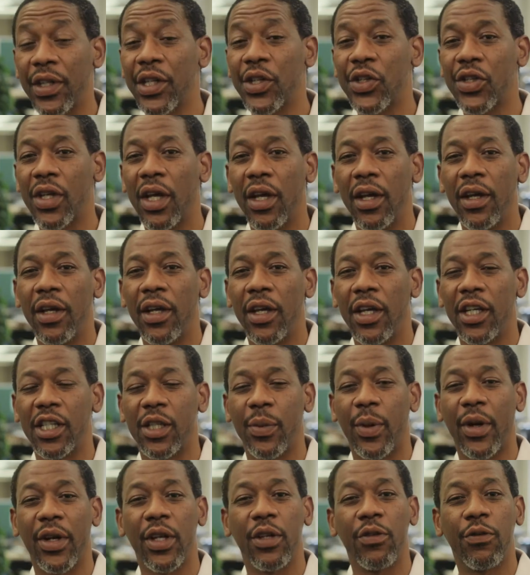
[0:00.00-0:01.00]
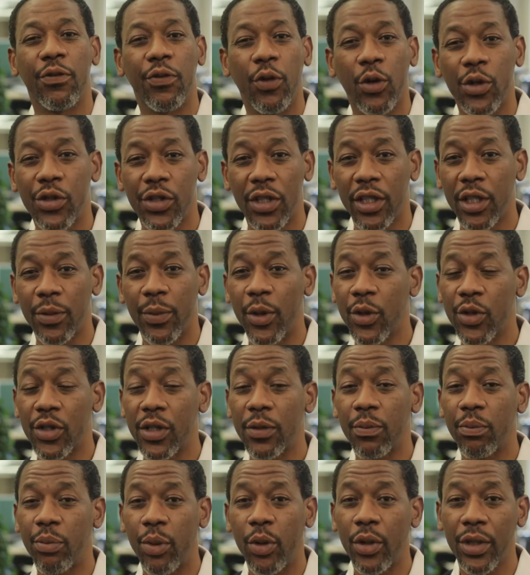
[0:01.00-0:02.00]
This is about enforcing the most
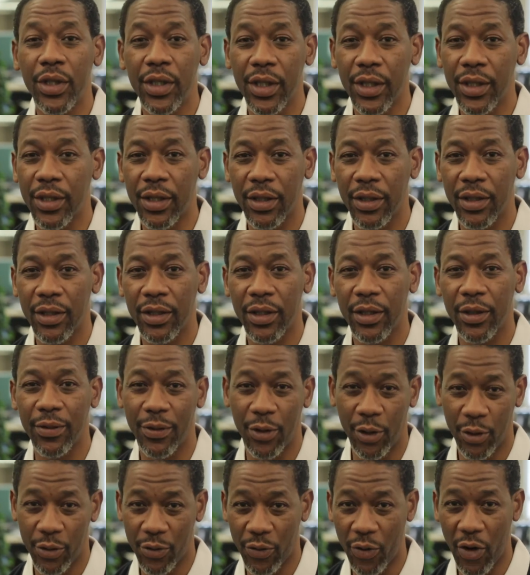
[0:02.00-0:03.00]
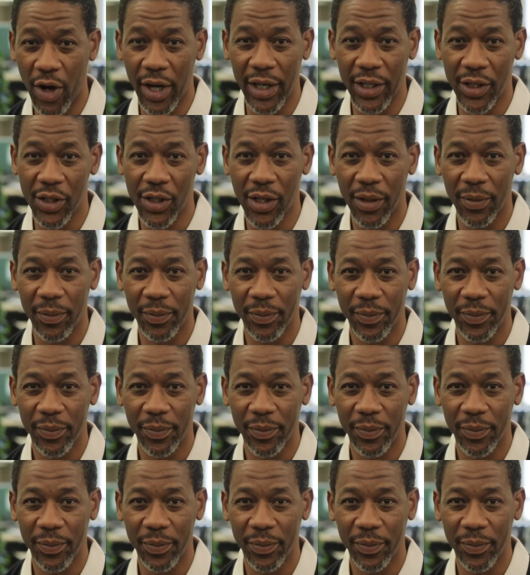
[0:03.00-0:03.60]
important of those rights,